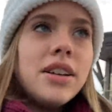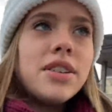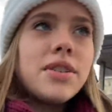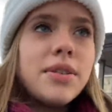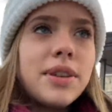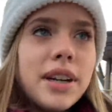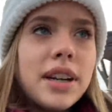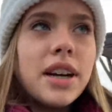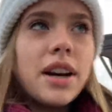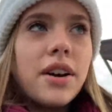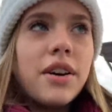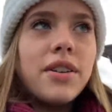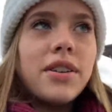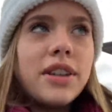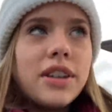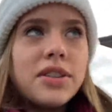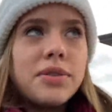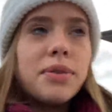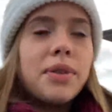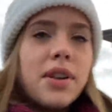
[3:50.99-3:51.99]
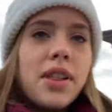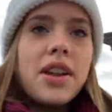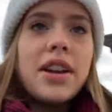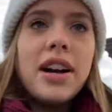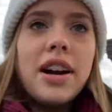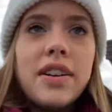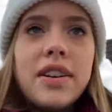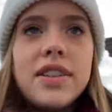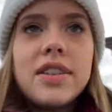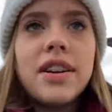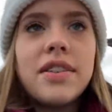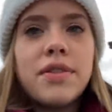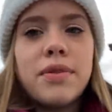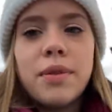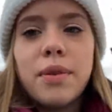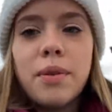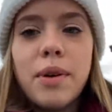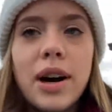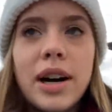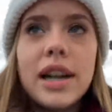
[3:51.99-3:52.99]
So we're gonna go explore the town and stuff.
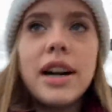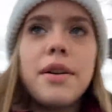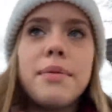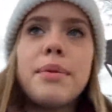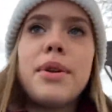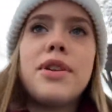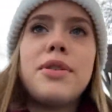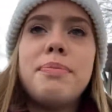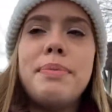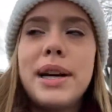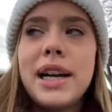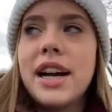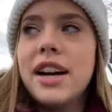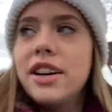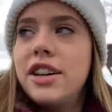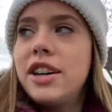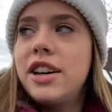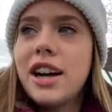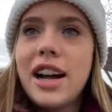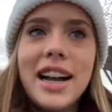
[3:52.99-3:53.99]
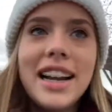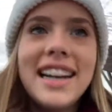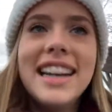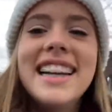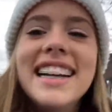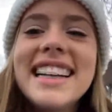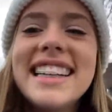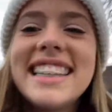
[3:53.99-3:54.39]
And we're walking up this big hill oh. again.